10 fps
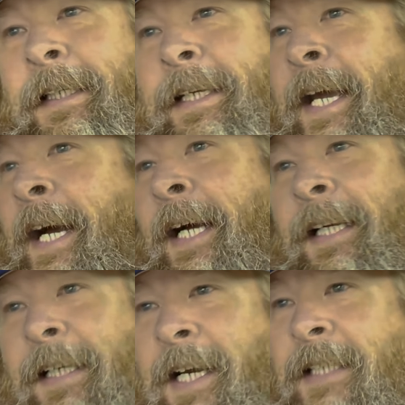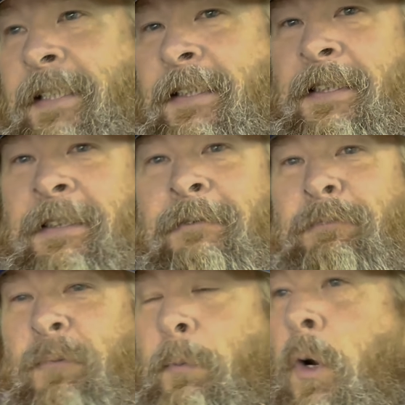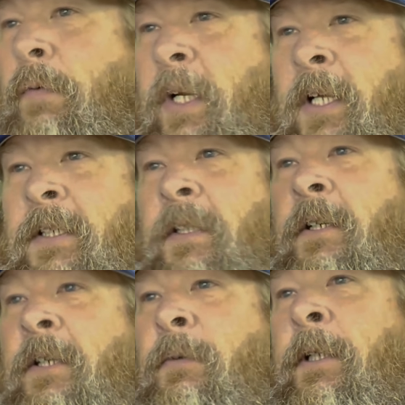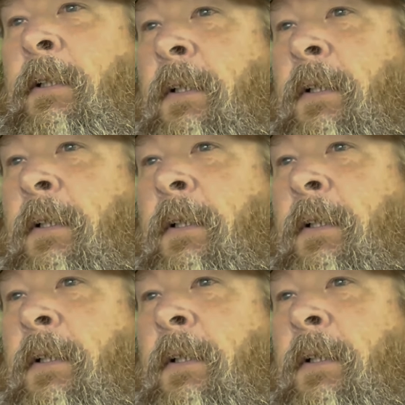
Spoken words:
yeah, we're moving on to the new one.